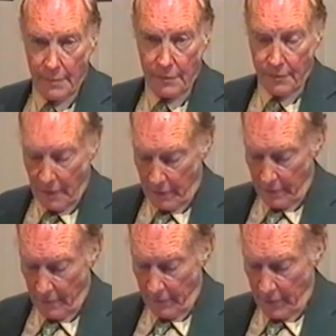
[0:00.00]
as
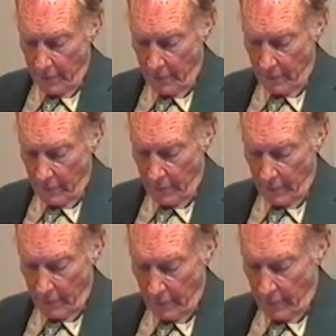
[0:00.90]
traitors of any sort
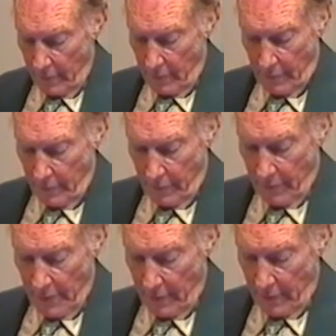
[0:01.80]
to
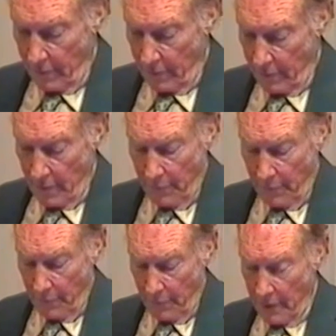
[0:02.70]
the
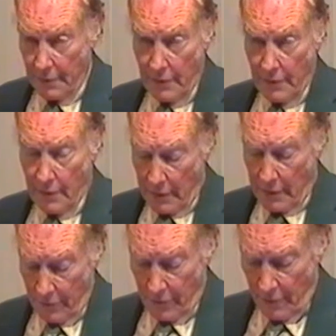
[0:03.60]
party of
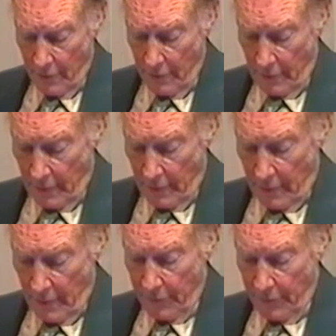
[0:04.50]
ours,
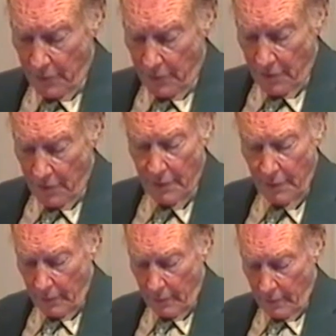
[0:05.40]
but fewer
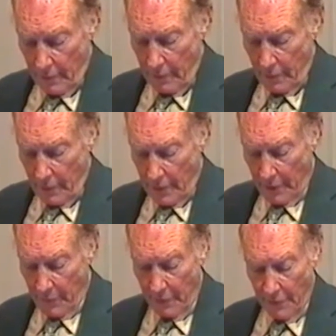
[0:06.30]
still
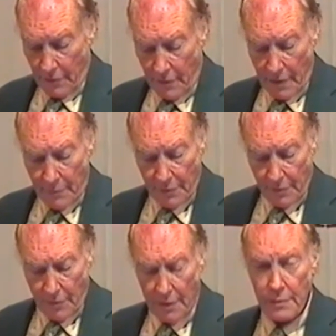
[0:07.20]
like being described as
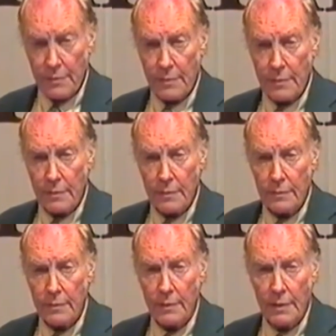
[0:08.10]
traitors
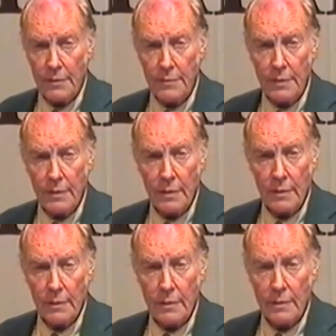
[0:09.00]
to the country
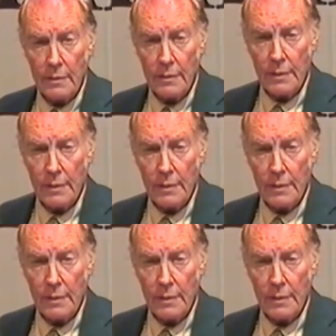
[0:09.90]
that